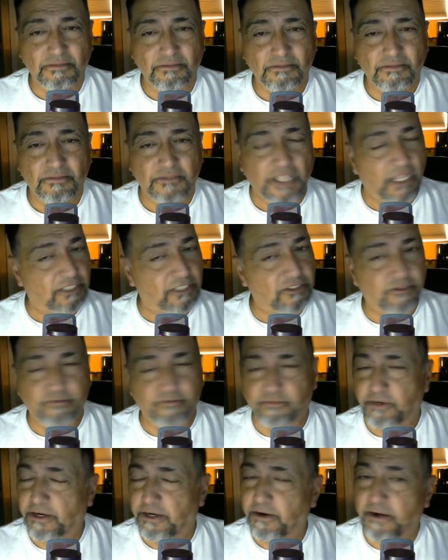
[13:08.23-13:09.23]
That's
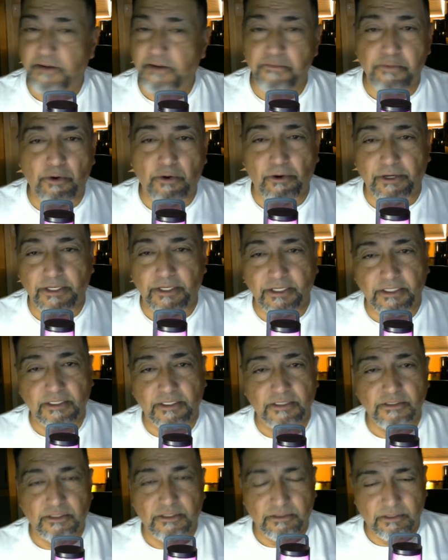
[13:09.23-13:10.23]
very important,
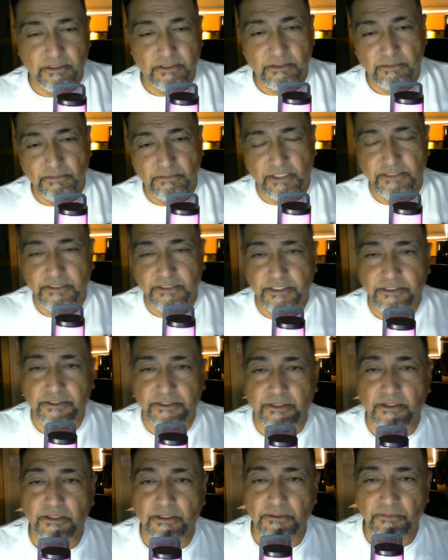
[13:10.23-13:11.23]
my
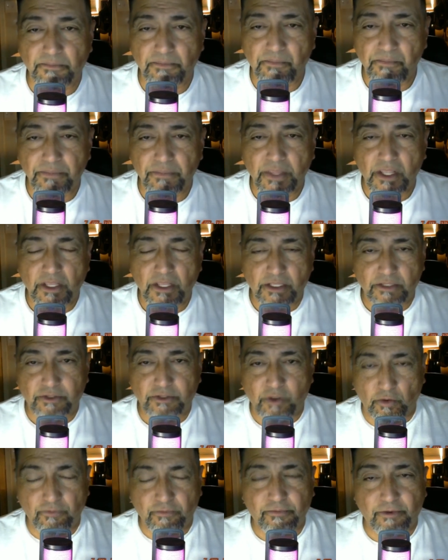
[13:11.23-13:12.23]
sister.
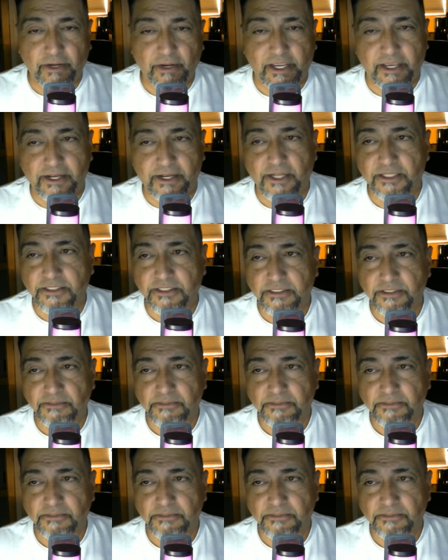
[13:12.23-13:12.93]
Don't forget us.